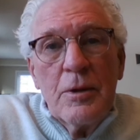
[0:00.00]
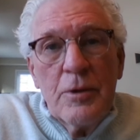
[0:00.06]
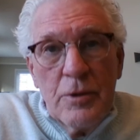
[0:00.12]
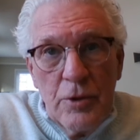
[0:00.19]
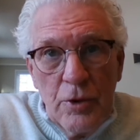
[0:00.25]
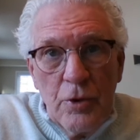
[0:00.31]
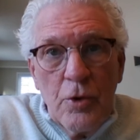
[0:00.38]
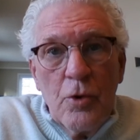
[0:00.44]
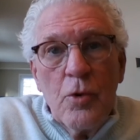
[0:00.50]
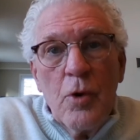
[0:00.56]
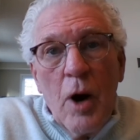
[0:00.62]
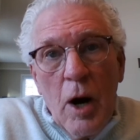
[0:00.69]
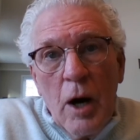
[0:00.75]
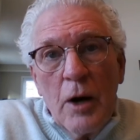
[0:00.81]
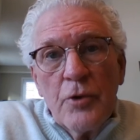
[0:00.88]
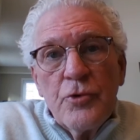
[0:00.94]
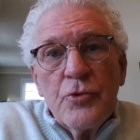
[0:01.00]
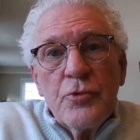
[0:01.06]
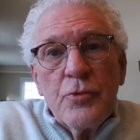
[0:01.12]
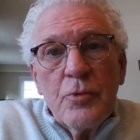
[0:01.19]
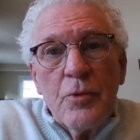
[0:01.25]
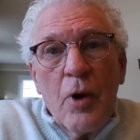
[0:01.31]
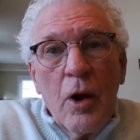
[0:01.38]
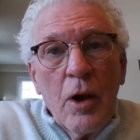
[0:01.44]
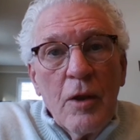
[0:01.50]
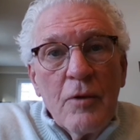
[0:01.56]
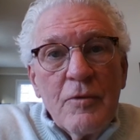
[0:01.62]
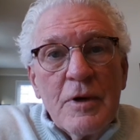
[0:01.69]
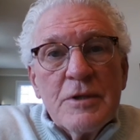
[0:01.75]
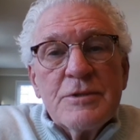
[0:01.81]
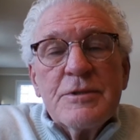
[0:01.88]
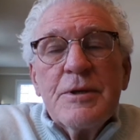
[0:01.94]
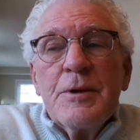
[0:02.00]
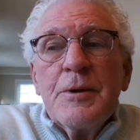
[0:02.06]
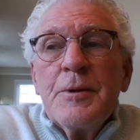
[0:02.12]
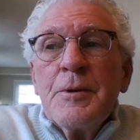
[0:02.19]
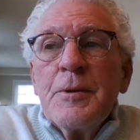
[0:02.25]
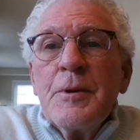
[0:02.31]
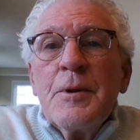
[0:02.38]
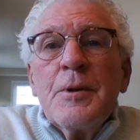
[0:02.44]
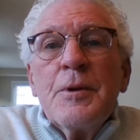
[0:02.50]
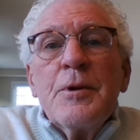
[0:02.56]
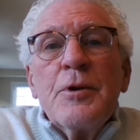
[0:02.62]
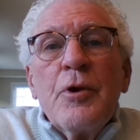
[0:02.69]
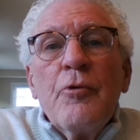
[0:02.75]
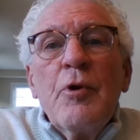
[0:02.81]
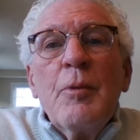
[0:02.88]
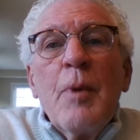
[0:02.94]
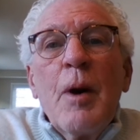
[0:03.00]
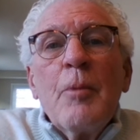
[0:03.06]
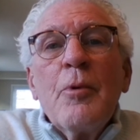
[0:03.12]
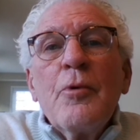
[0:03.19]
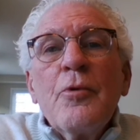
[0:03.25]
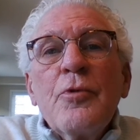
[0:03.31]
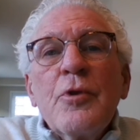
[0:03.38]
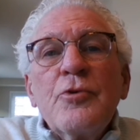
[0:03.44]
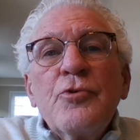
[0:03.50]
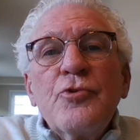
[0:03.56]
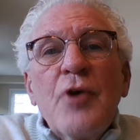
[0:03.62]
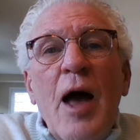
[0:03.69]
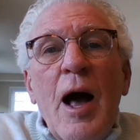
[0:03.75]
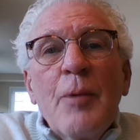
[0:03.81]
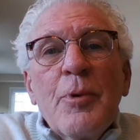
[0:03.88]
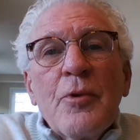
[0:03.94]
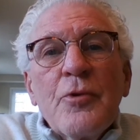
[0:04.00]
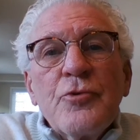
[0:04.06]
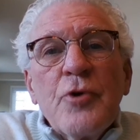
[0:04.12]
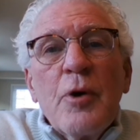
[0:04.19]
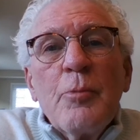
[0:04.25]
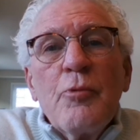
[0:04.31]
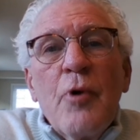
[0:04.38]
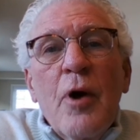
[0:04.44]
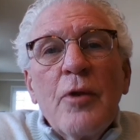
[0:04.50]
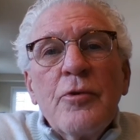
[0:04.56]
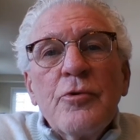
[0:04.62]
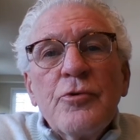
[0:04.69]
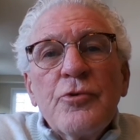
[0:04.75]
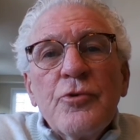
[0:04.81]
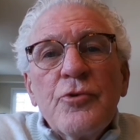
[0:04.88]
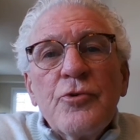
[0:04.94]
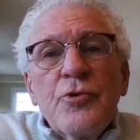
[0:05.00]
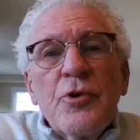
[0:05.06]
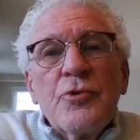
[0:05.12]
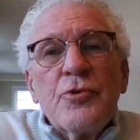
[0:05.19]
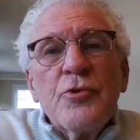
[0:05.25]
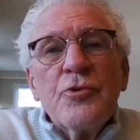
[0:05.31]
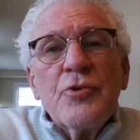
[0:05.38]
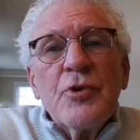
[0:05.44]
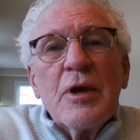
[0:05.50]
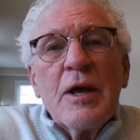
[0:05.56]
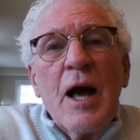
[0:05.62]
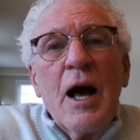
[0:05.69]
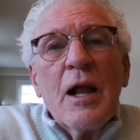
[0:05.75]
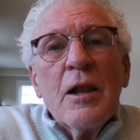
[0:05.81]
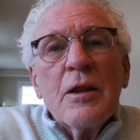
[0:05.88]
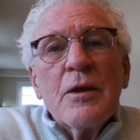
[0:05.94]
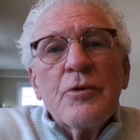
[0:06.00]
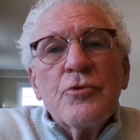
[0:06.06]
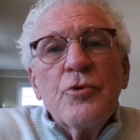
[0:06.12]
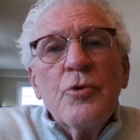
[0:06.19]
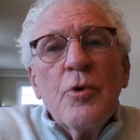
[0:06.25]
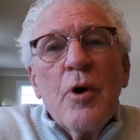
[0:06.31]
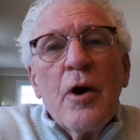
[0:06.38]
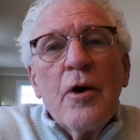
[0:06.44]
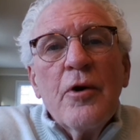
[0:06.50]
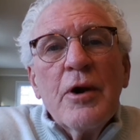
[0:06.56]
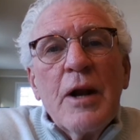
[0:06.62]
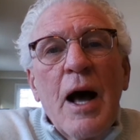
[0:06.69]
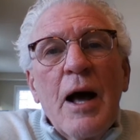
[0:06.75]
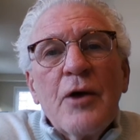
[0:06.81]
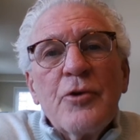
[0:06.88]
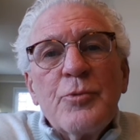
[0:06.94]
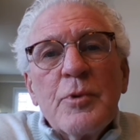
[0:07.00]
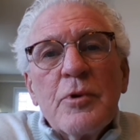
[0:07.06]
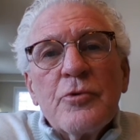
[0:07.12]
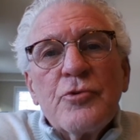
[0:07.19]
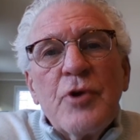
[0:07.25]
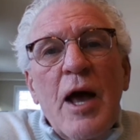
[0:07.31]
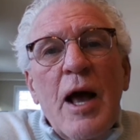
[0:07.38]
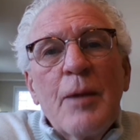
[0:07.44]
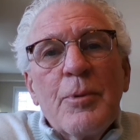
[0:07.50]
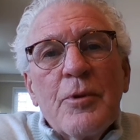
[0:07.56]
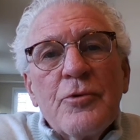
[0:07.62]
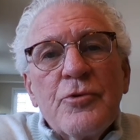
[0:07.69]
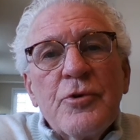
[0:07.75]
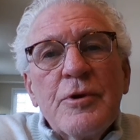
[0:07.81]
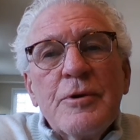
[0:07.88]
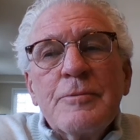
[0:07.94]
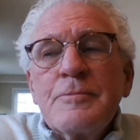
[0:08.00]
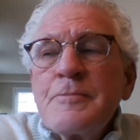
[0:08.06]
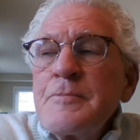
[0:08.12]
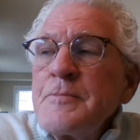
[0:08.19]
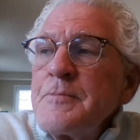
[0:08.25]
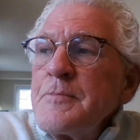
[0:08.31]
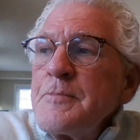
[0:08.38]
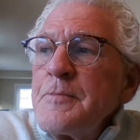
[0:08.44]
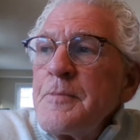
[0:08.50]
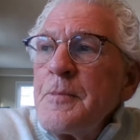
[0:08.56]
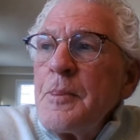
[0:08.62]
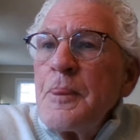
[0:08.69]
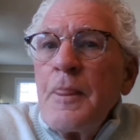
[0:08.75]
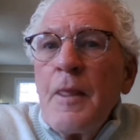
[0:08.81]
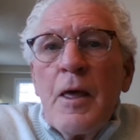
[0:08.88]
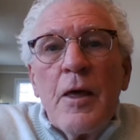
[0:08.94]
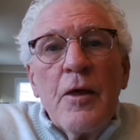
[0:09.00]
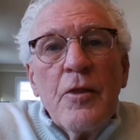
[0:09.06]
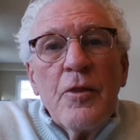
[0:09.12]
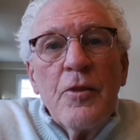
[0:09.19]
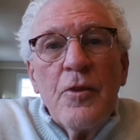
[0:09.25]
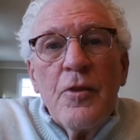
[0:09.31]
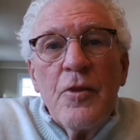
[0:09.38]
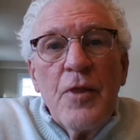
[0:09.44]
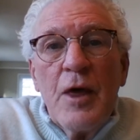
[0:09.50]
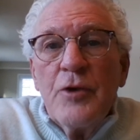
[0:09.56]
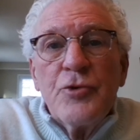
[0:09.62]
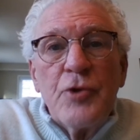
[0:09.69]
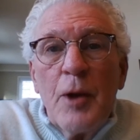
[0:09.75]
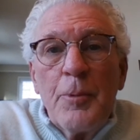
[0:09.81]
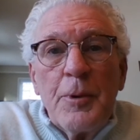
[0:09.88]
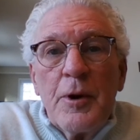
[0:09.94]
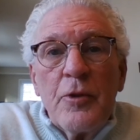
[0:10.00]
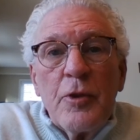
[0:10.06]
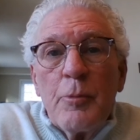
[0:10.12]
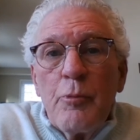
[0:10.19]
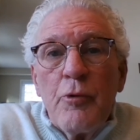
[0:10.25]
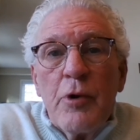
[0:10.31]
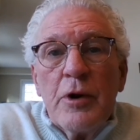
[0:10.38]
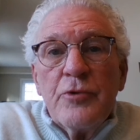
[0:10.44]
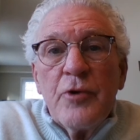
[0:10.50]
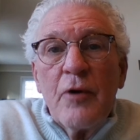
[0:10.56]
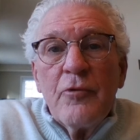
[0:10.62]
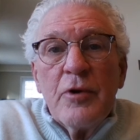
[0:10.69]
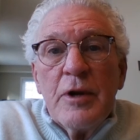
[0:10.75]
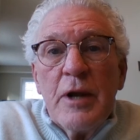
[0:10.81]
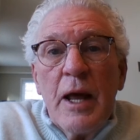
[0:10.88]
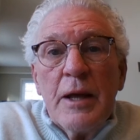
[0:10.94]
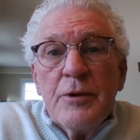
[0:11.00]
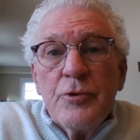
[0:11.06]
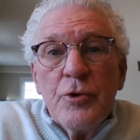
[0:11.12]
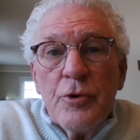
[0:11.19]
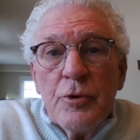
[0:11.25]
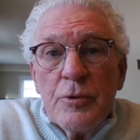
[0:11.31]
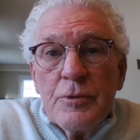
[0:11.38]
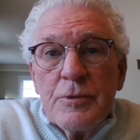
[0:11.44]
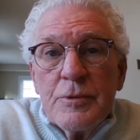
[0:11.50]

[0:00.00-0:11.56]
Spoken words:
you, us, all of us, to remember the chaplains, our brothers and sisters and colleagues who are in hospital chaplaincy. They step into the breach every day too.